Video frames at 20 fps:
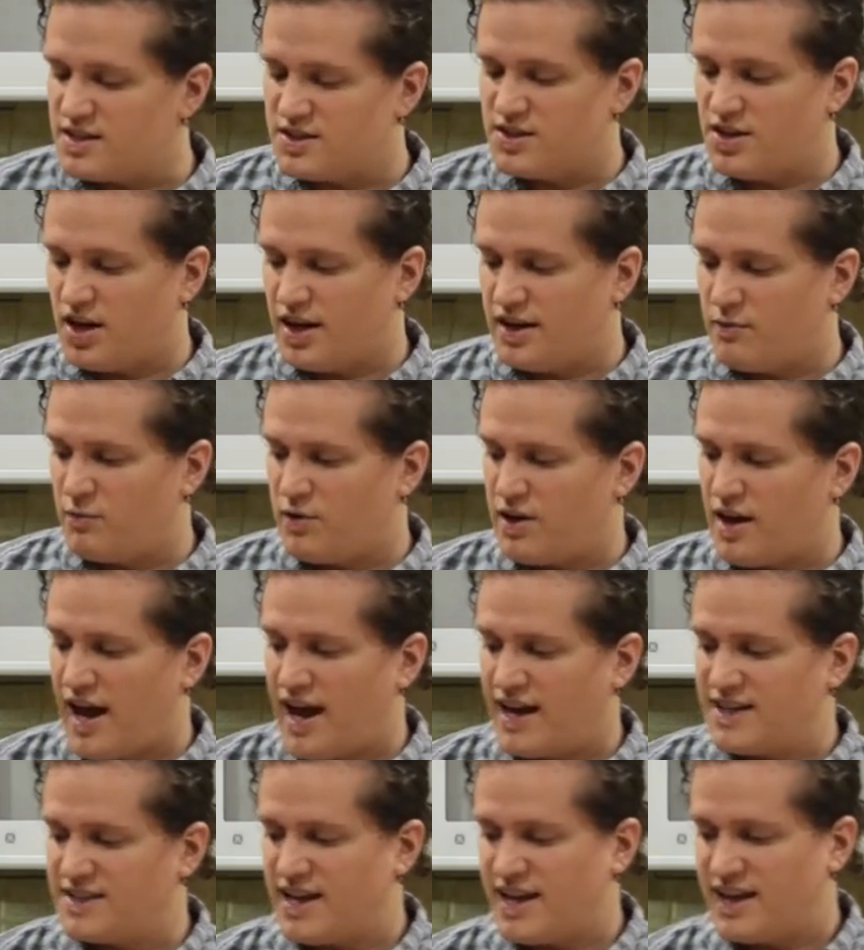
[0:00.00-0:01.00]
is done, when it
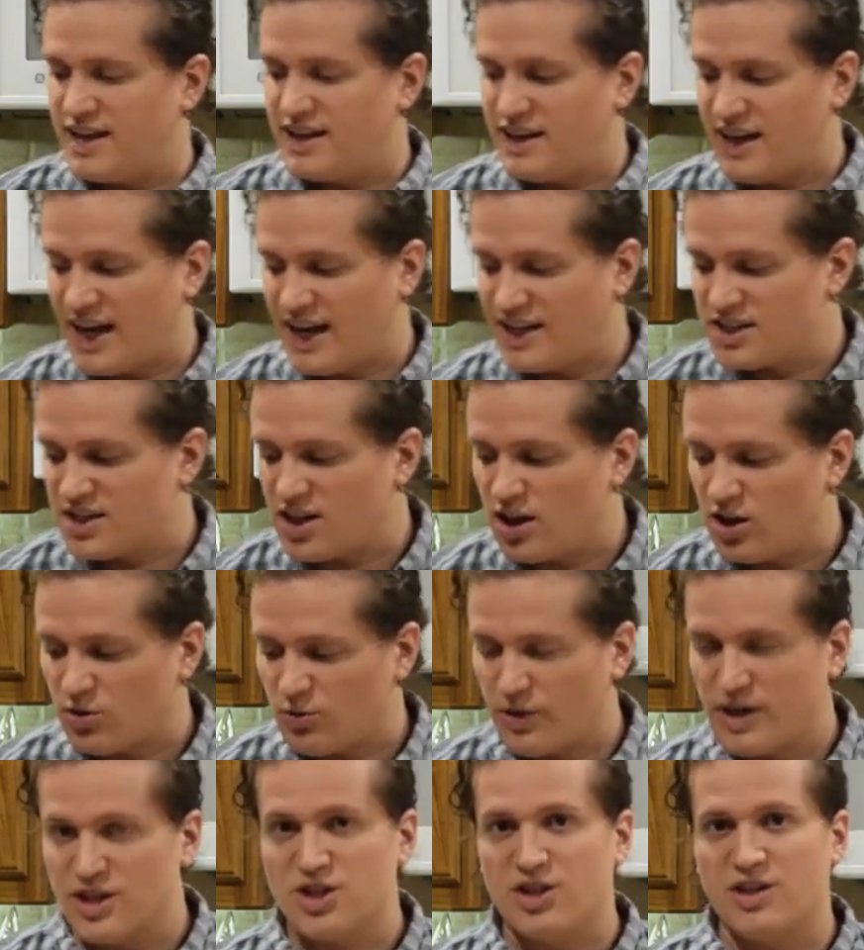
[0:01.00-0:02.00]
has that nice
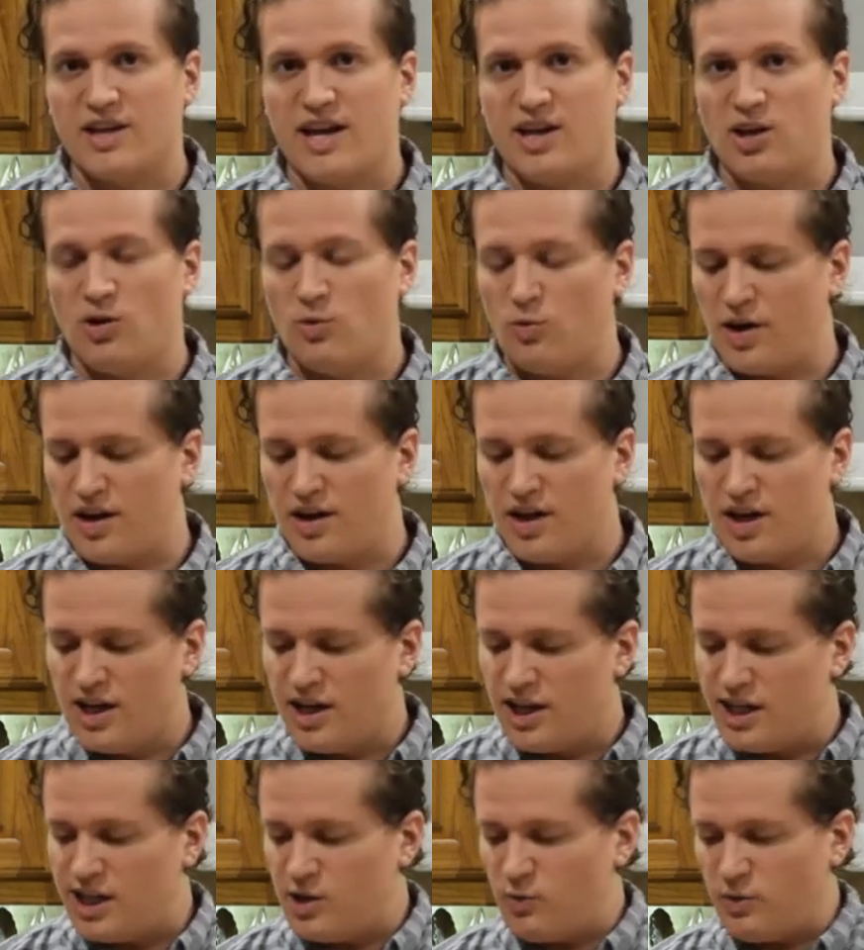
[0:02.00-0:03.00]
coloration that you want,
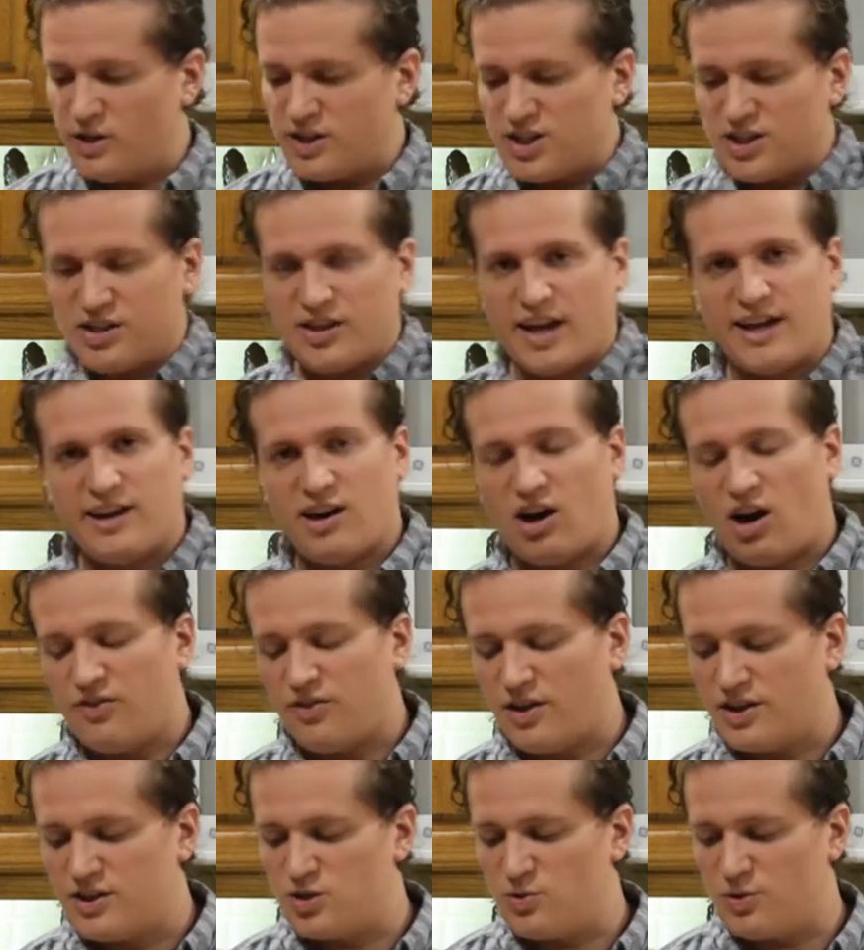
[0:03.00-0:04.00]
you want to split it
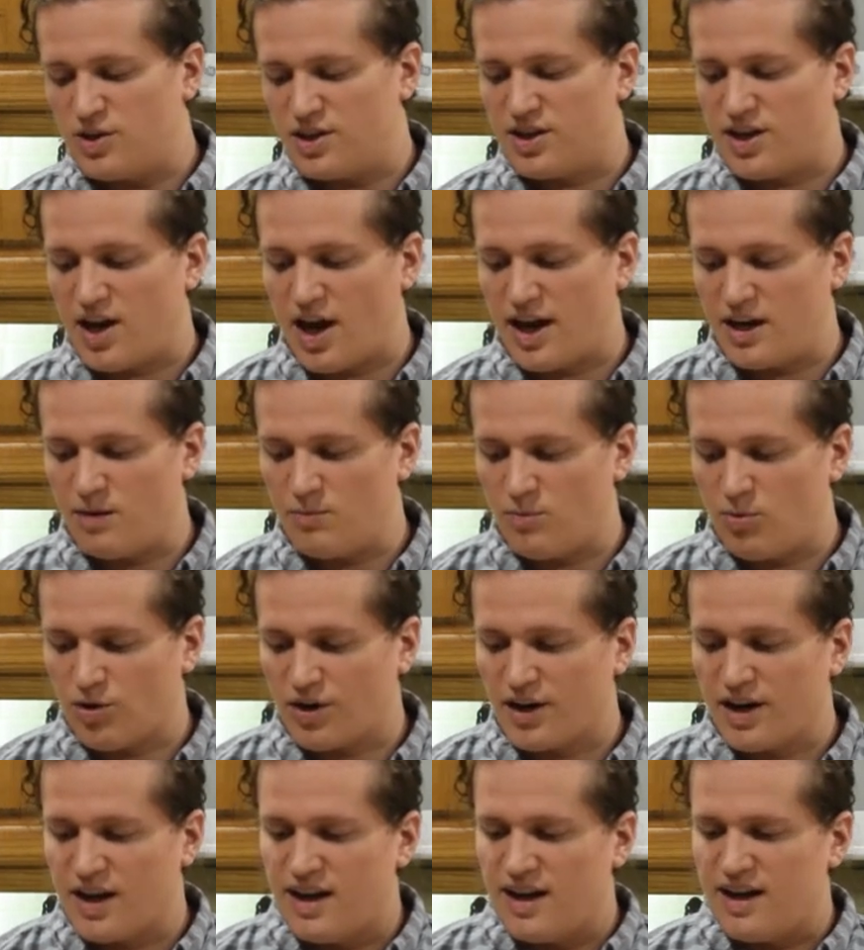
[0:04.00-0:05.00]
off onto a cutting
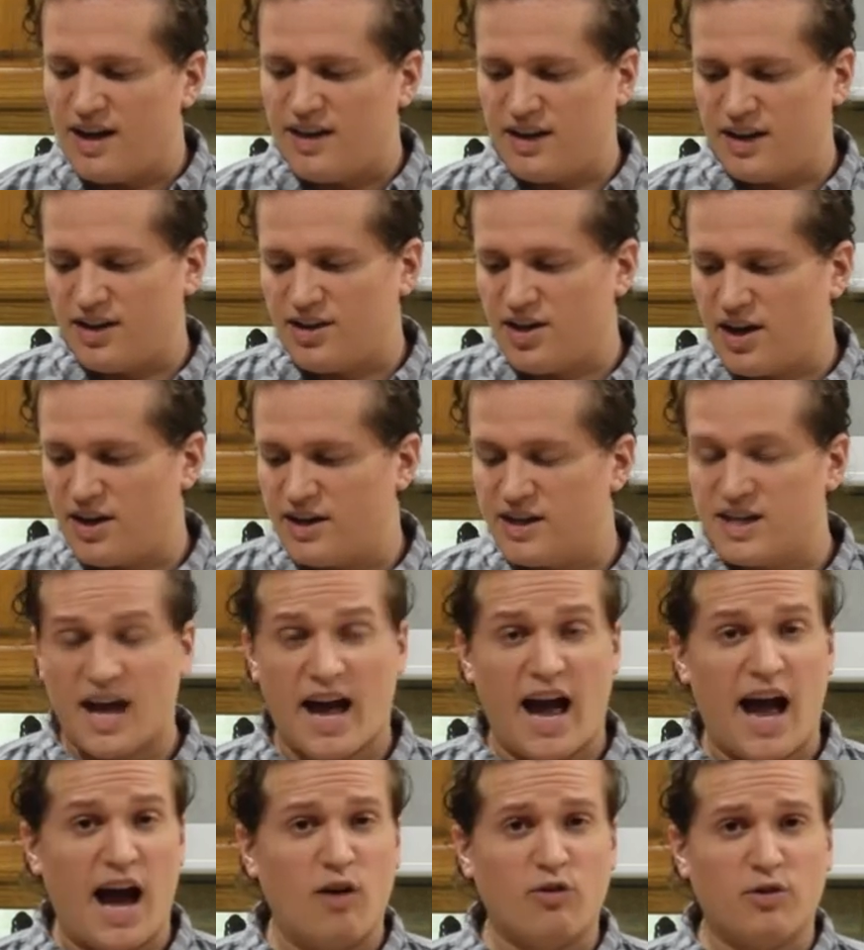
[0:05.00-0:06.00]
board, then cut it to
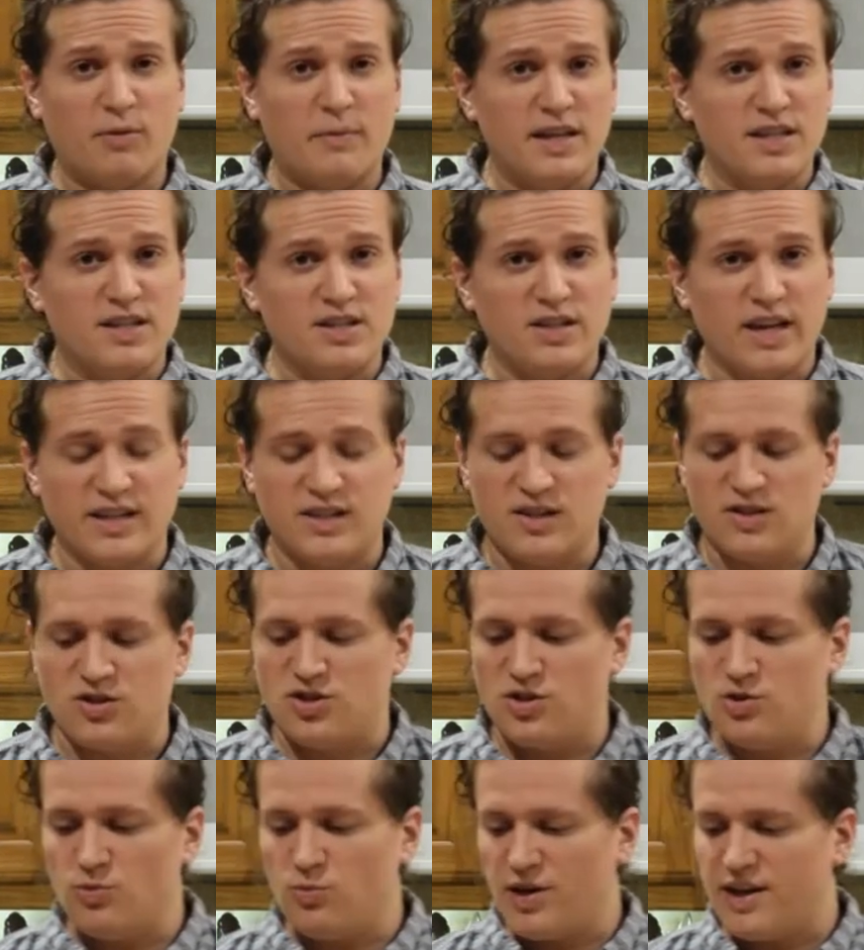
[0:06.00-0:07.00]
however many
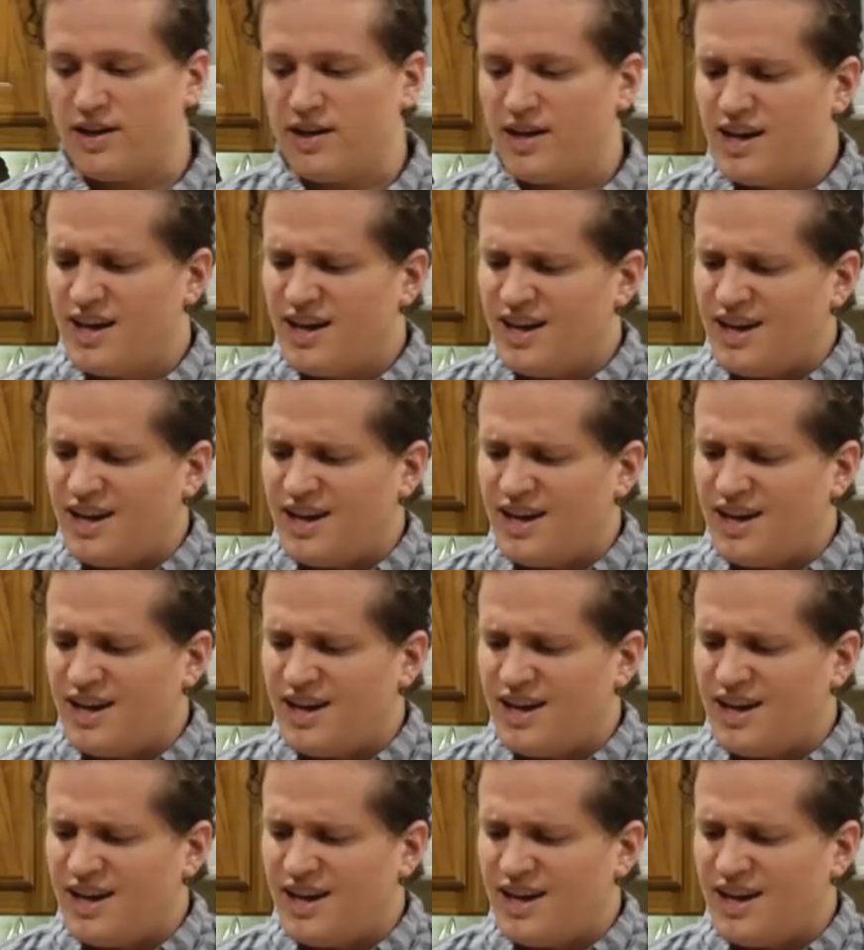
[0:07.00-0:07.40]
slices you want.